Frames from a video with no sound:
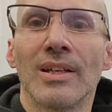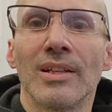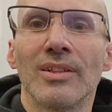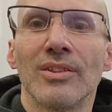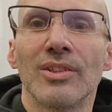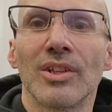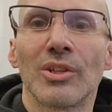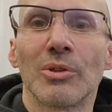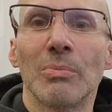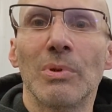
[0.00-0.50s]

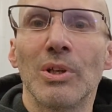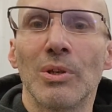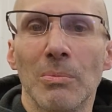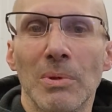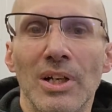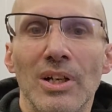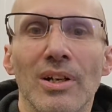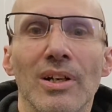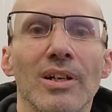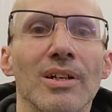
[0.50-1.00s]
six
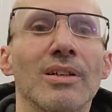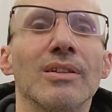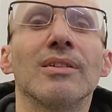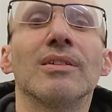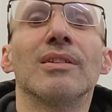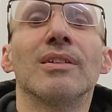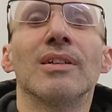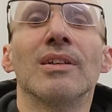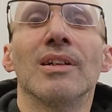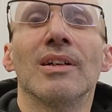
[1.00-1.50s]
millimeter
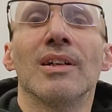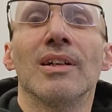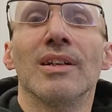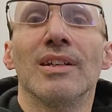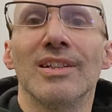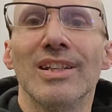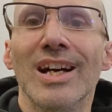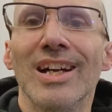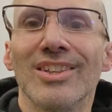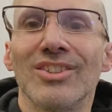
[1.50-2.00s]

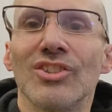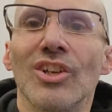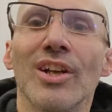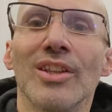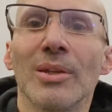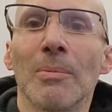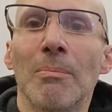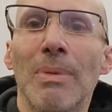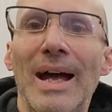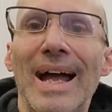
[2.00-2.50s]
nuts
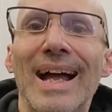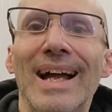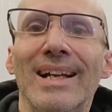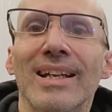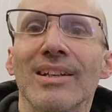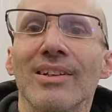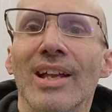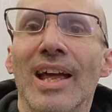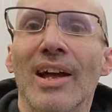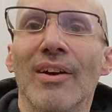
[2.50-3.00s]
on the
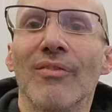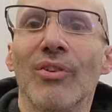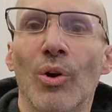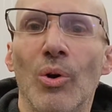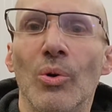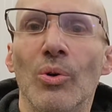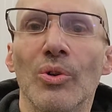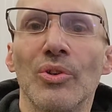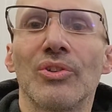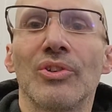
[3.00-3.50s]
back and have
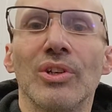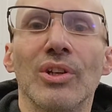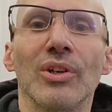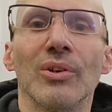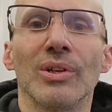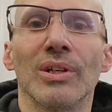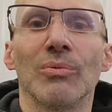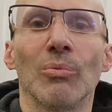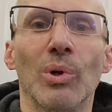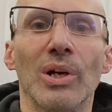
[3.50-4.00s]
holes, you
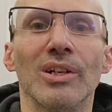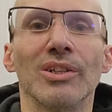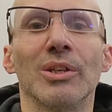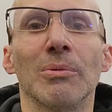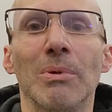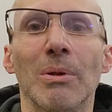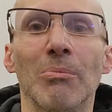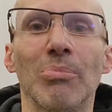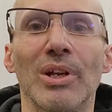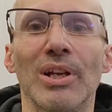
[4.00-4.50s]
know, and weld
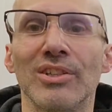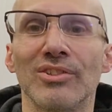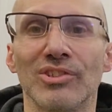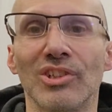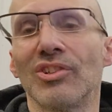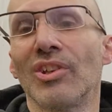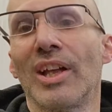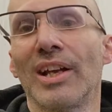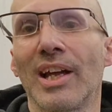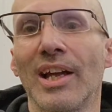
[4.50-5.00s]
them in place
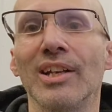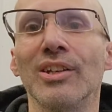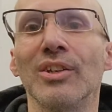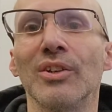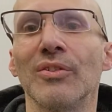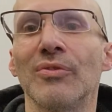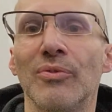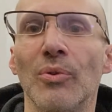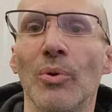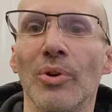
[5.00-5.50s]
just like I
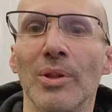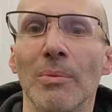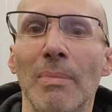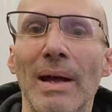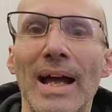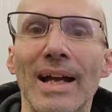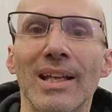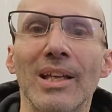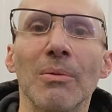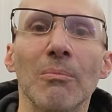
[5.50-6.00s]
do for the
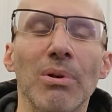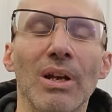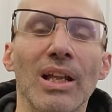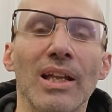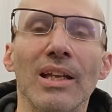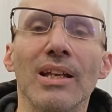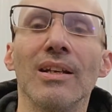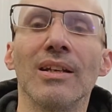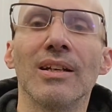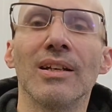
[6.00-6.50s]
backing
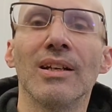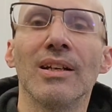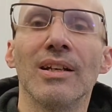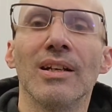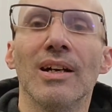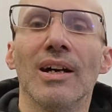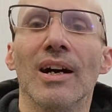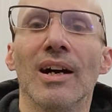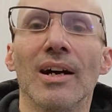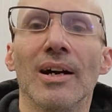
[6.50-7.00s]
plate
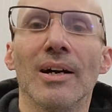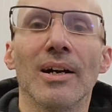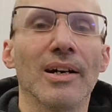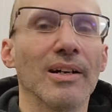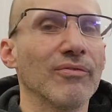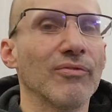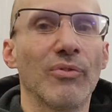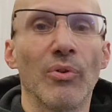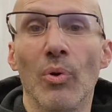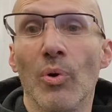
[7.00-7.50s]
uh,
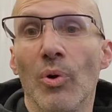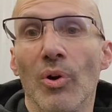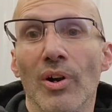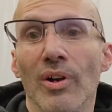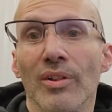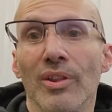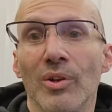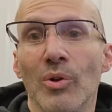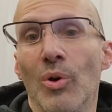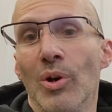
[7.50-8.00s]

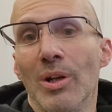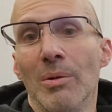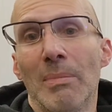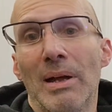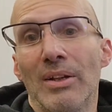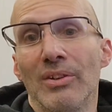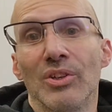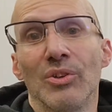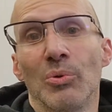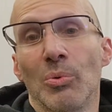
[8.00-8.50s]
for the coil
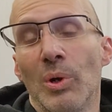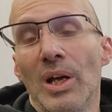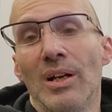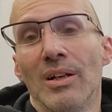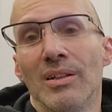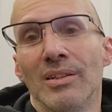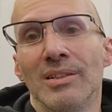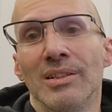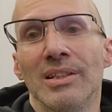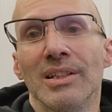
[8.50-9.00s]
mount as
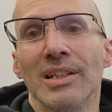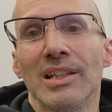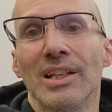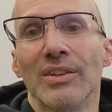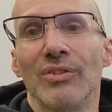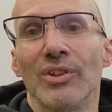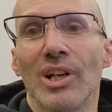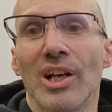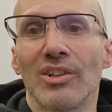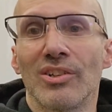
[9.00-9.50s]
well
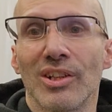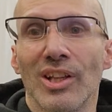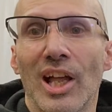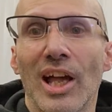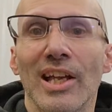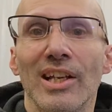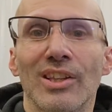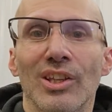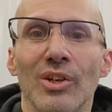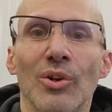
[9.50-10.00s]
if you guys
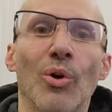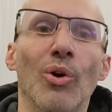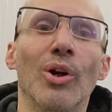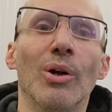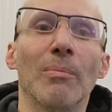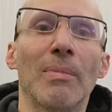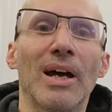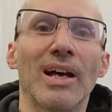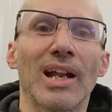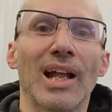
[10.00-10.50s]
like the
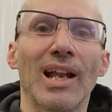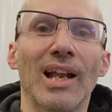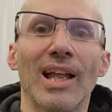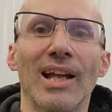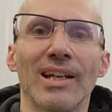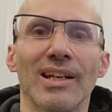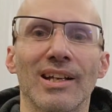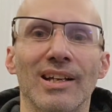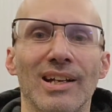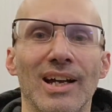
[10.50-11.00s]
coil mount. I
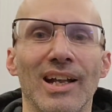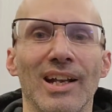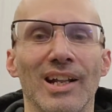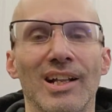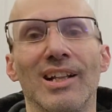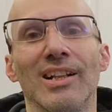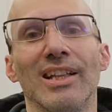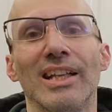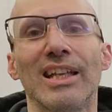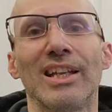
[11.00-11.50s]
like a kind
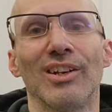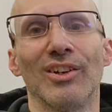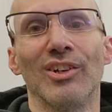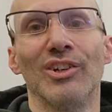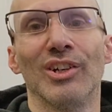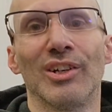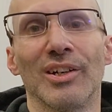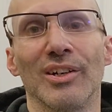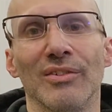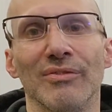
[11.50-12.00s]
of clean
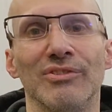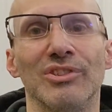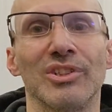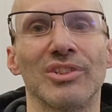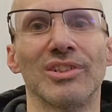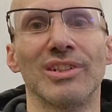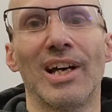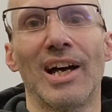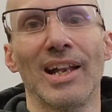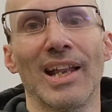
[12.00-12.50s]
look of
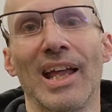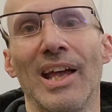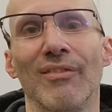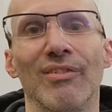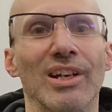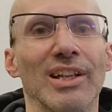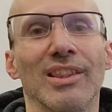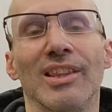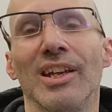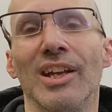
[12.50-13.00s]
just not
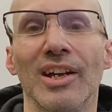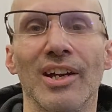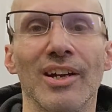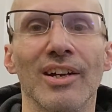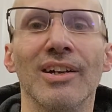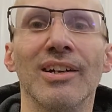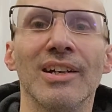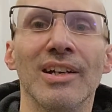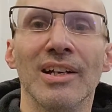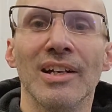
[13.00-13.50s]
having it
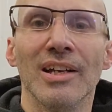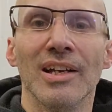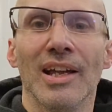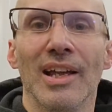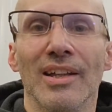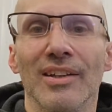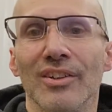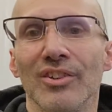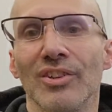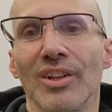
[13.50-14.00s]
there.
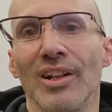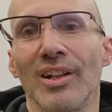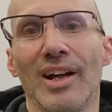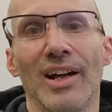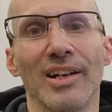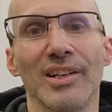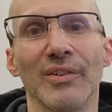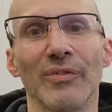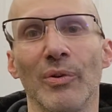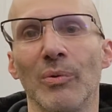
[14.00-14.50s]
And there's a
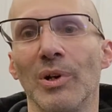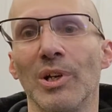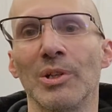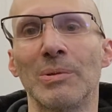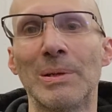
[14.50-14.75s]
lot of different ways